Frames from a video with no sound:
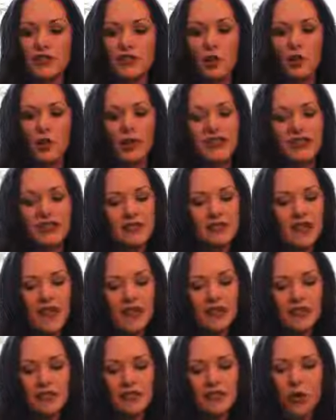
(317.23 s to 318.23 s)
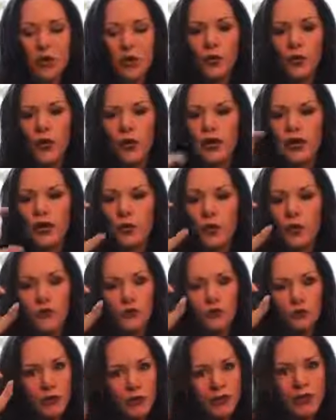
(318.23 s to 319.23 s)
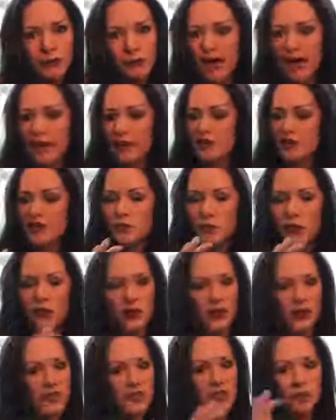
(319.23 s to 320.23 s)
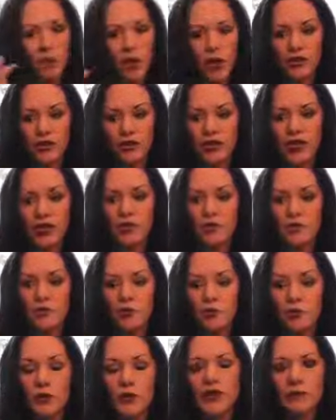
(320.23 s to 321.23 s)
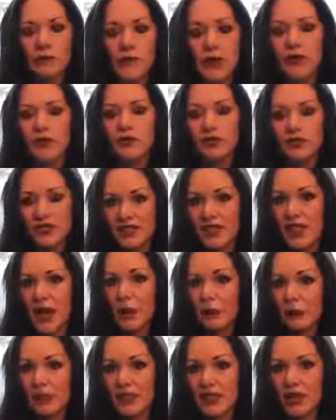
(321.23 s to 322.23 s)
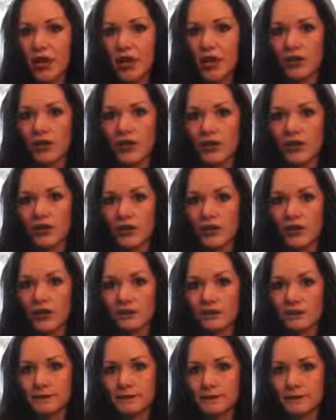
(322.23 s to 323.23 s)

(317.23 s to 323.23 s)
So it's not as though what really matters is whether they're small or large. What really matters is how many are in there.